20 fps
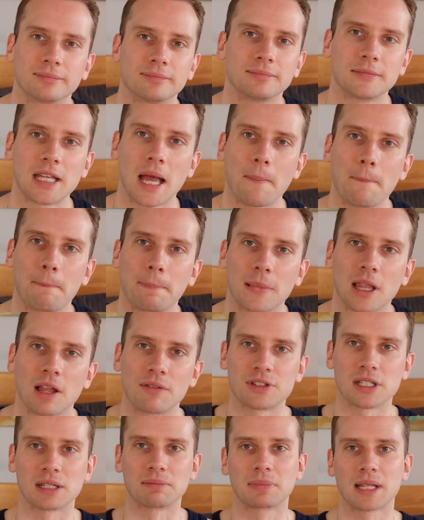yeah,
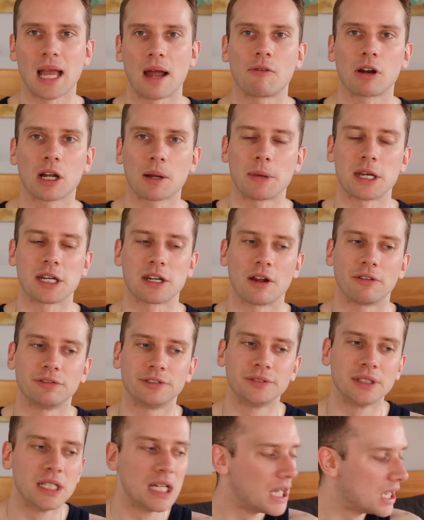loved it. Can't recommend
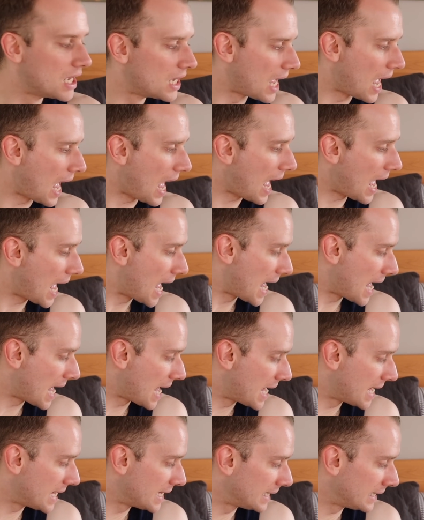enough.
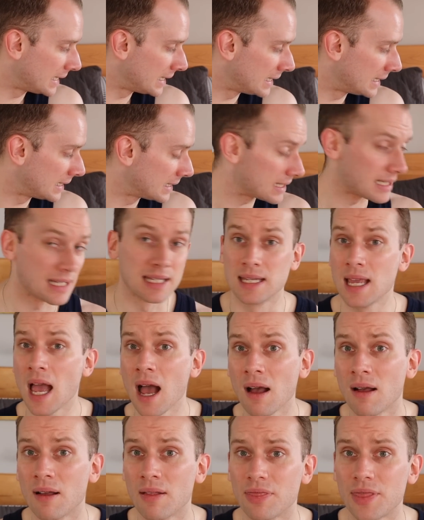And
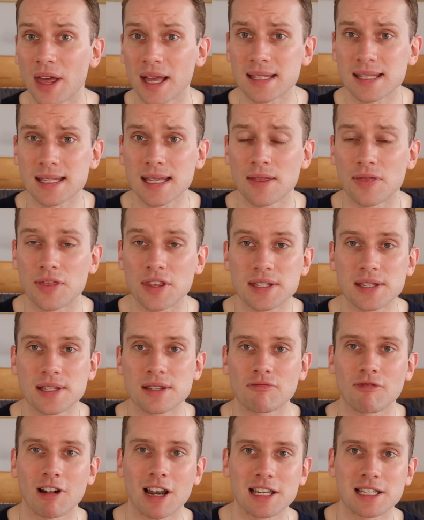yeah, that's it. This is
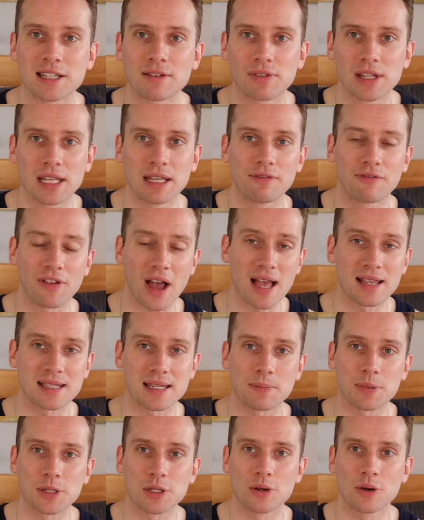a relatively fast
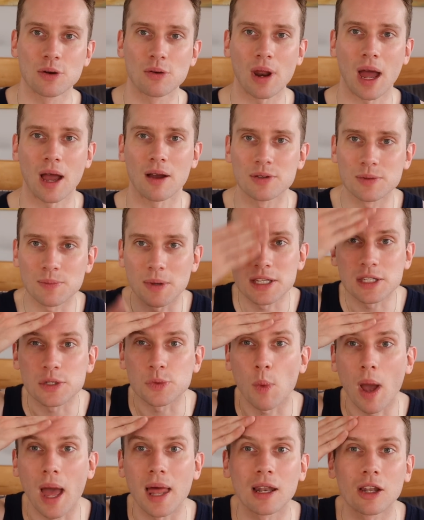episode. How's my
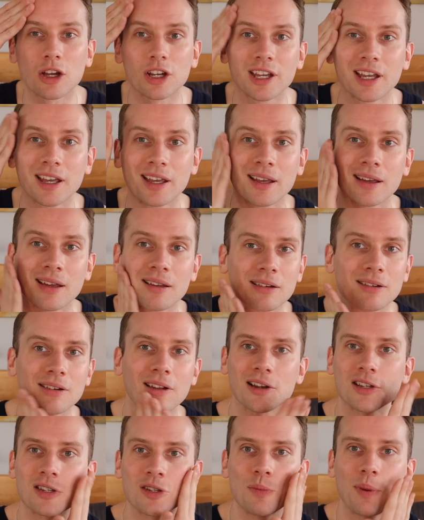sweat looking?
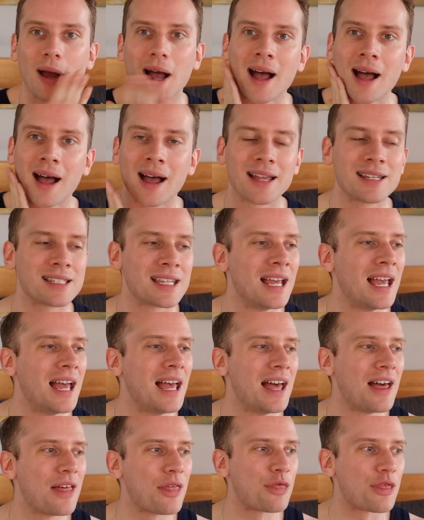Not too bad.
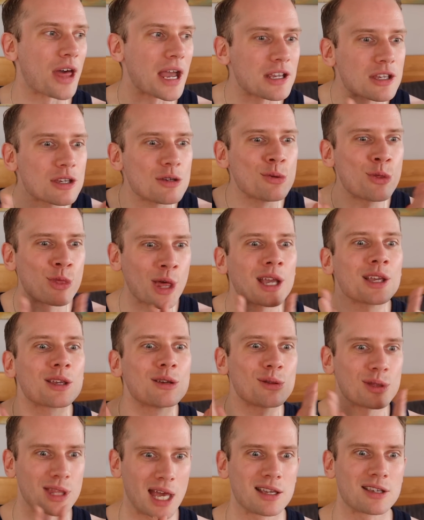Thank
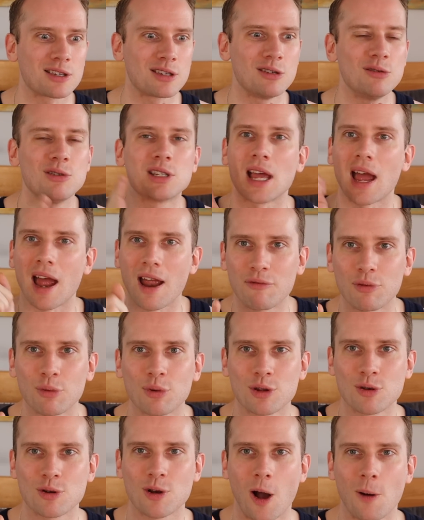you to
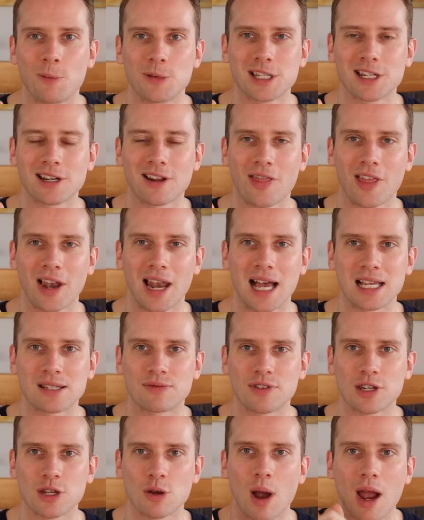everyone who commented on the
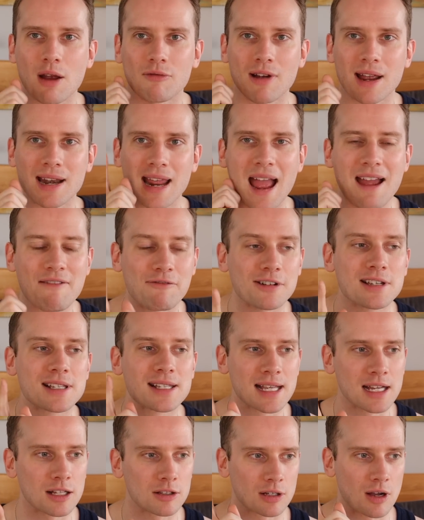last video. I read every
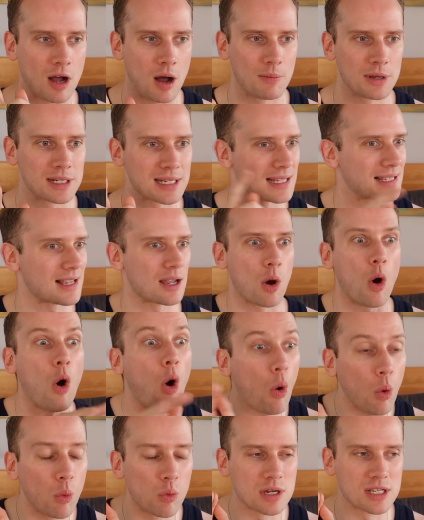single comment, as I
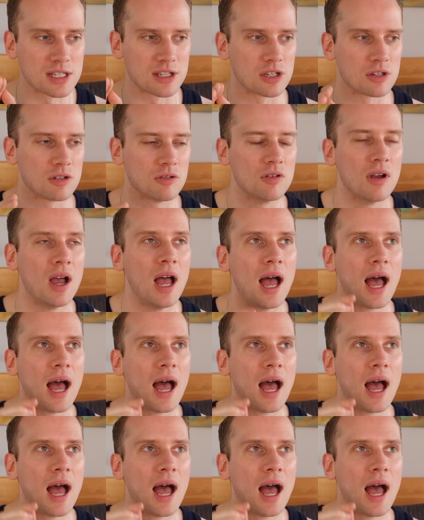always do,